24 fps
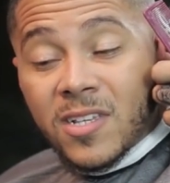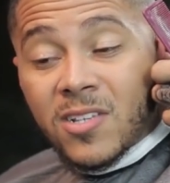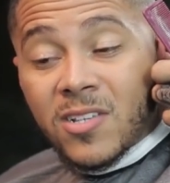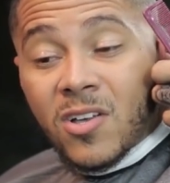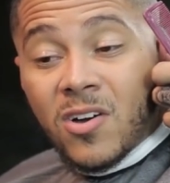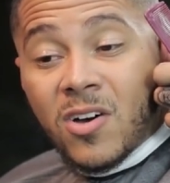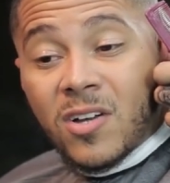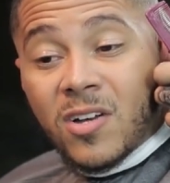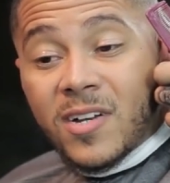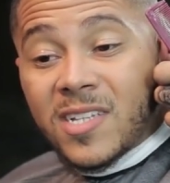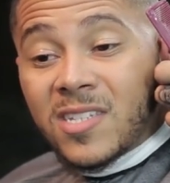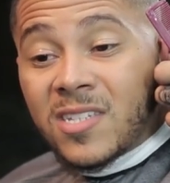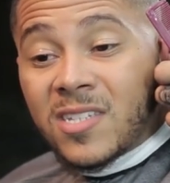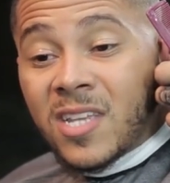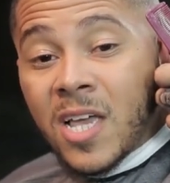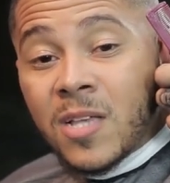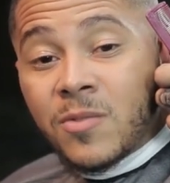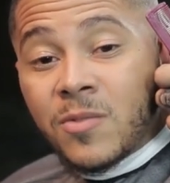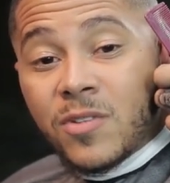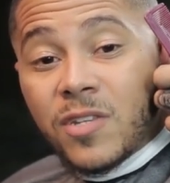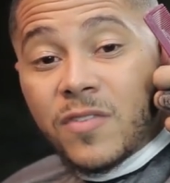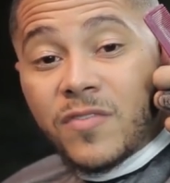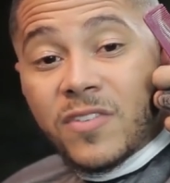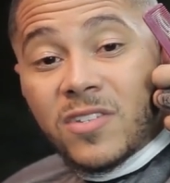It's hard. There's
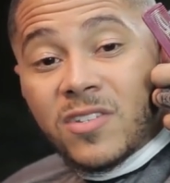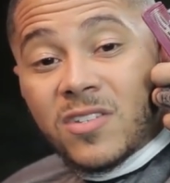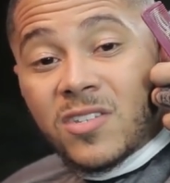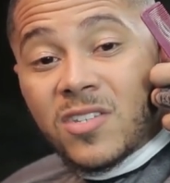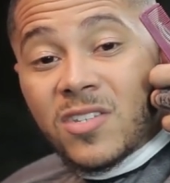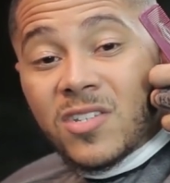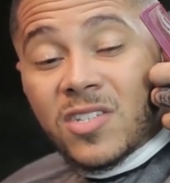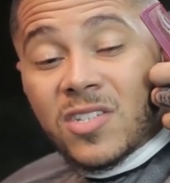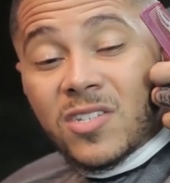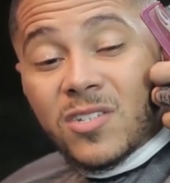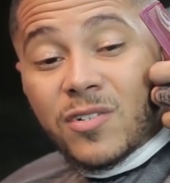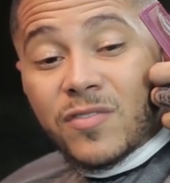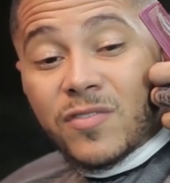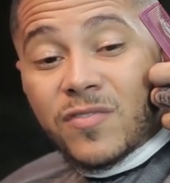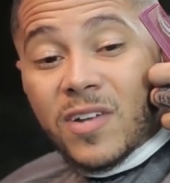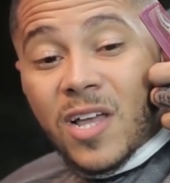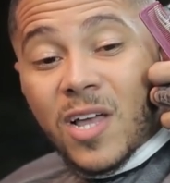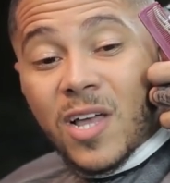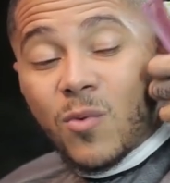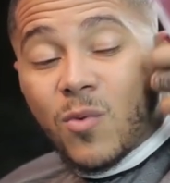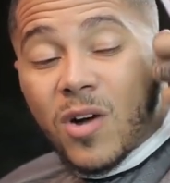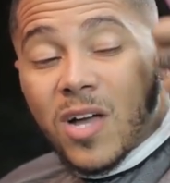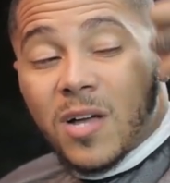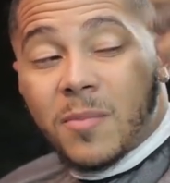times you think to yourself,
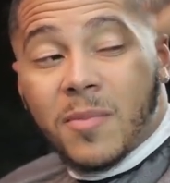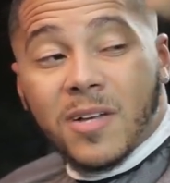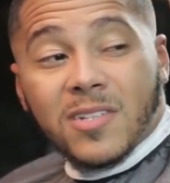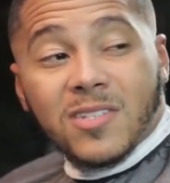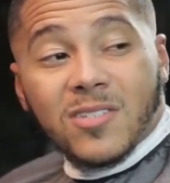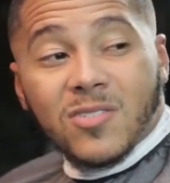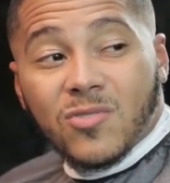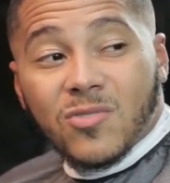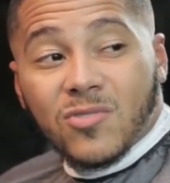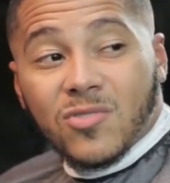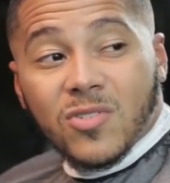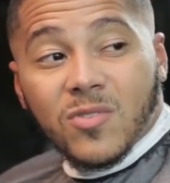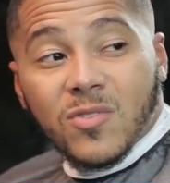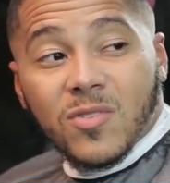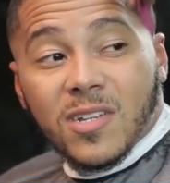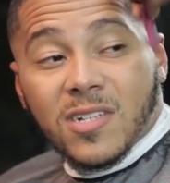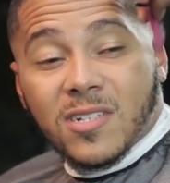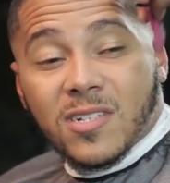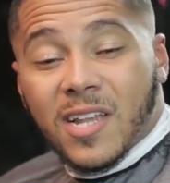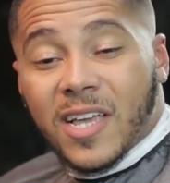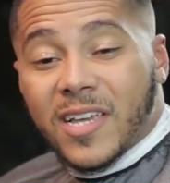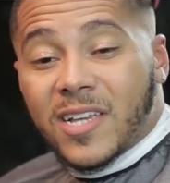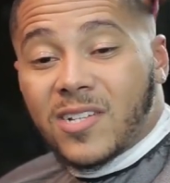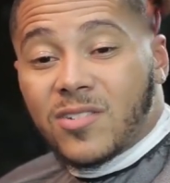like, why am I still doing
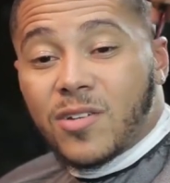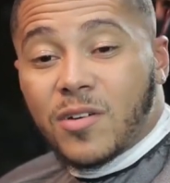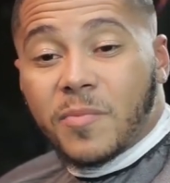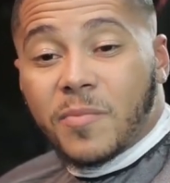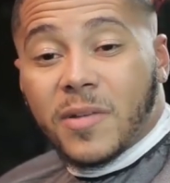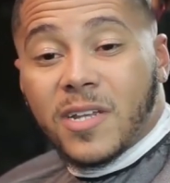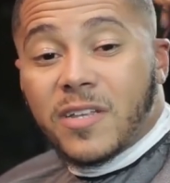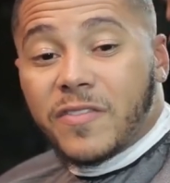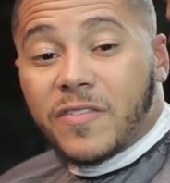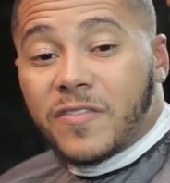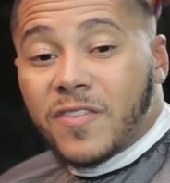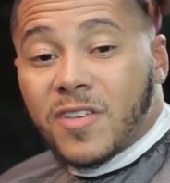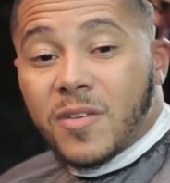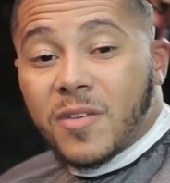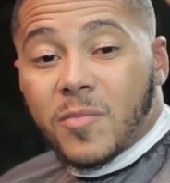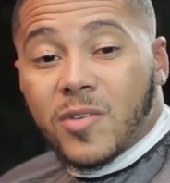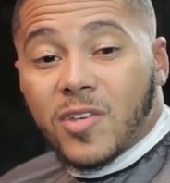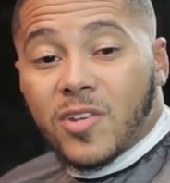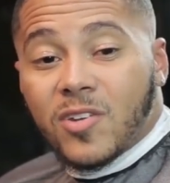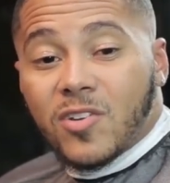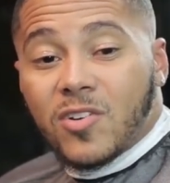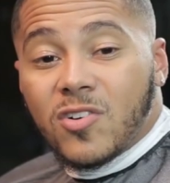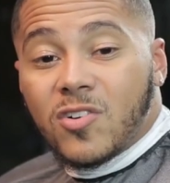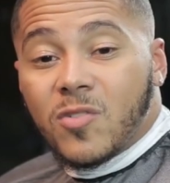this? Like, it's not benefiting
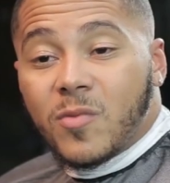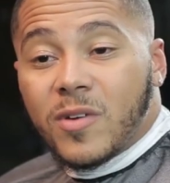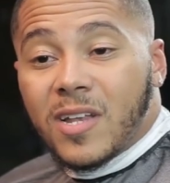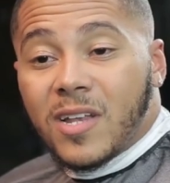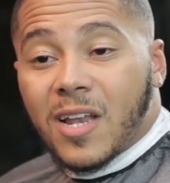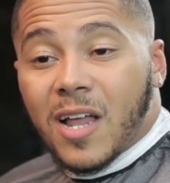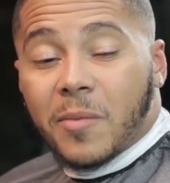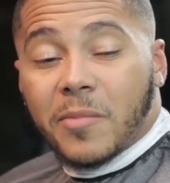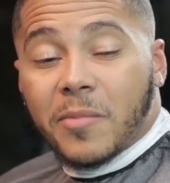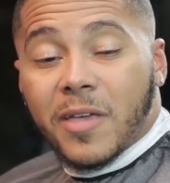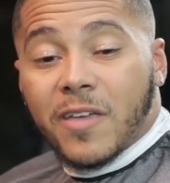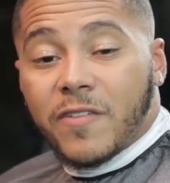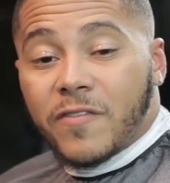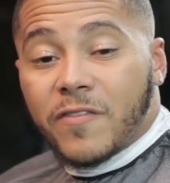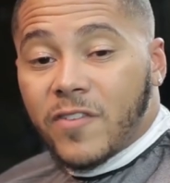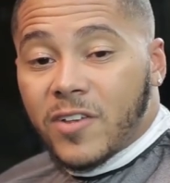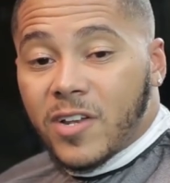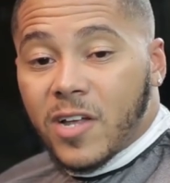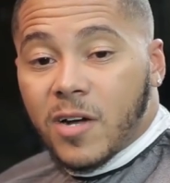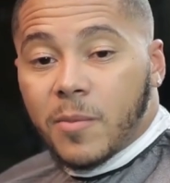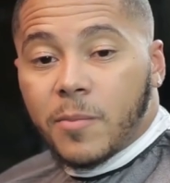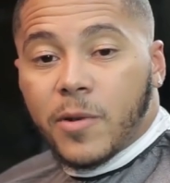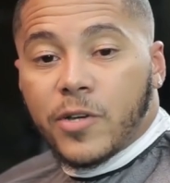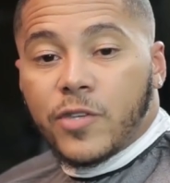me in no way that I'm getting
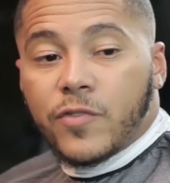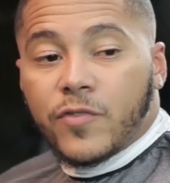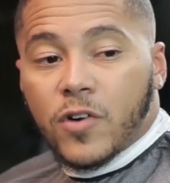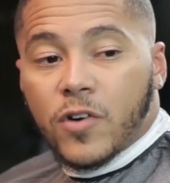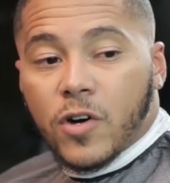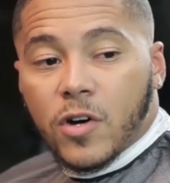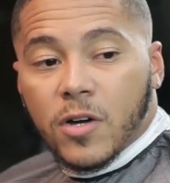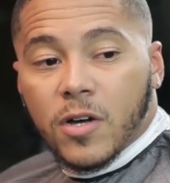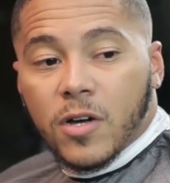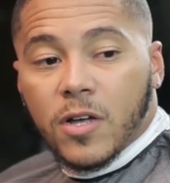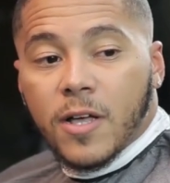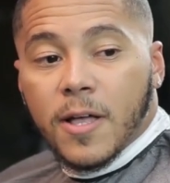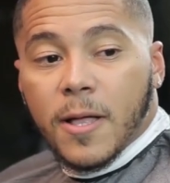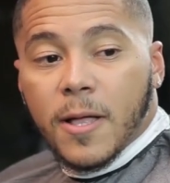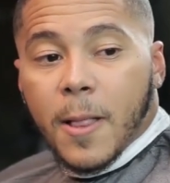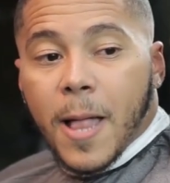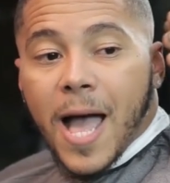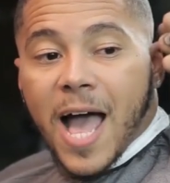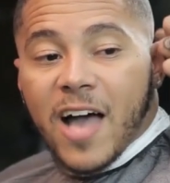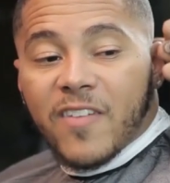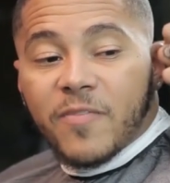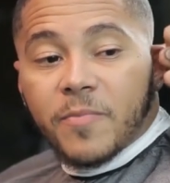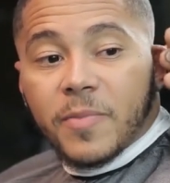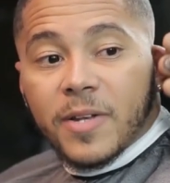fed up. But you've got to
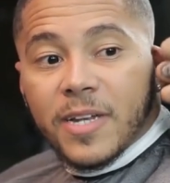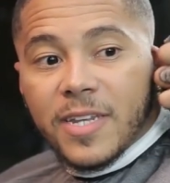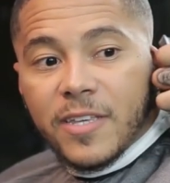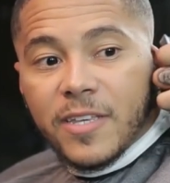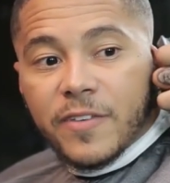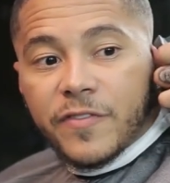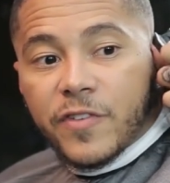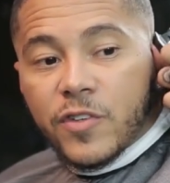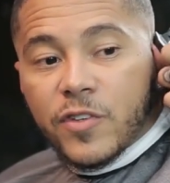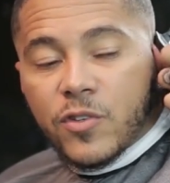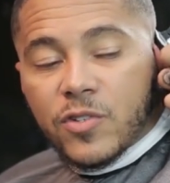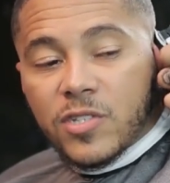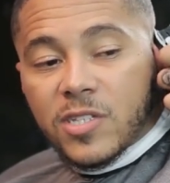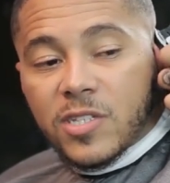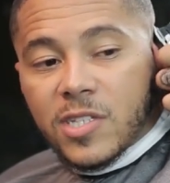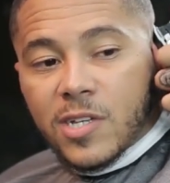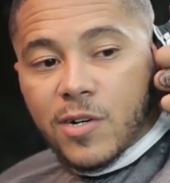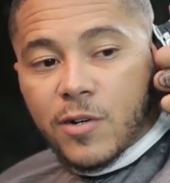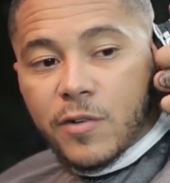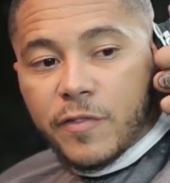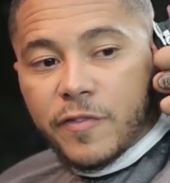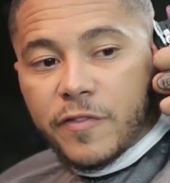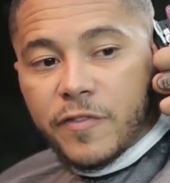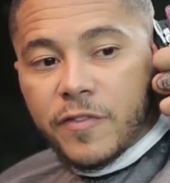have belief in
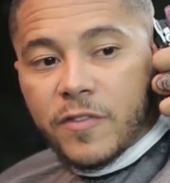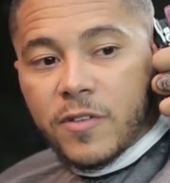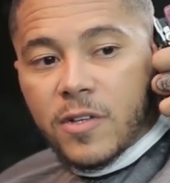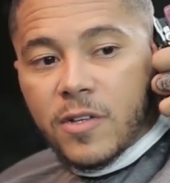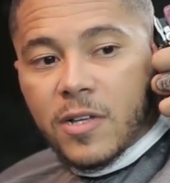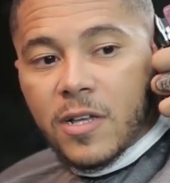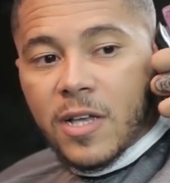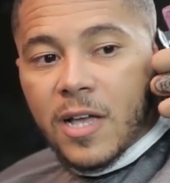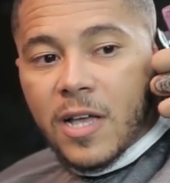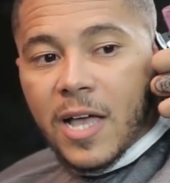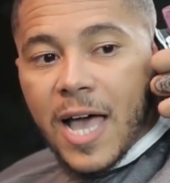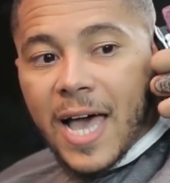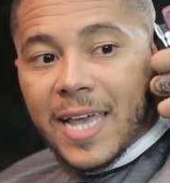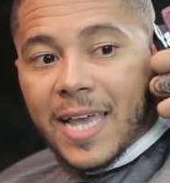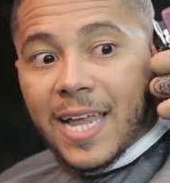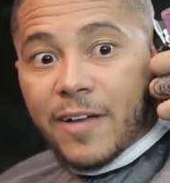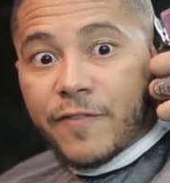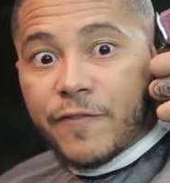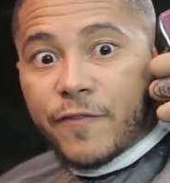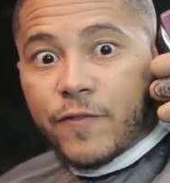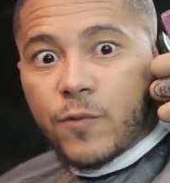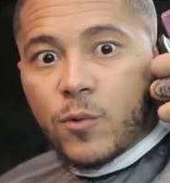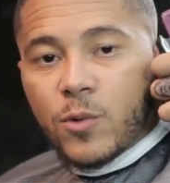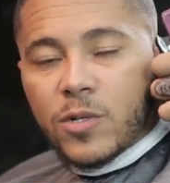yourself and
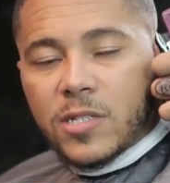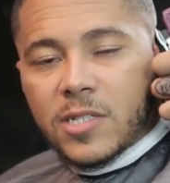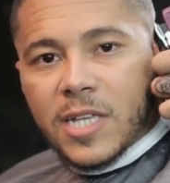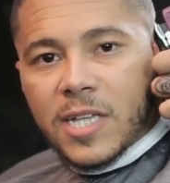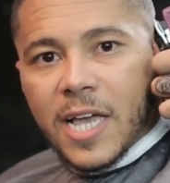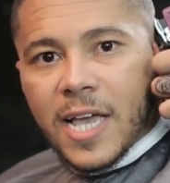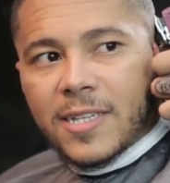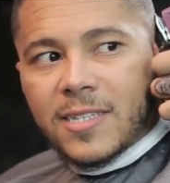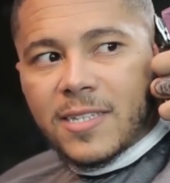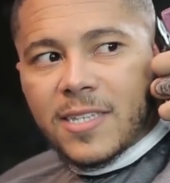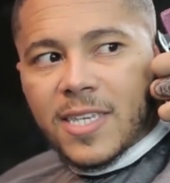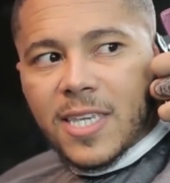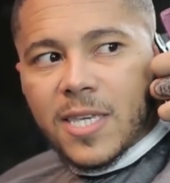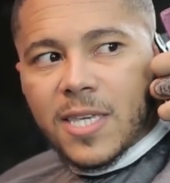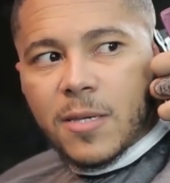have foresight to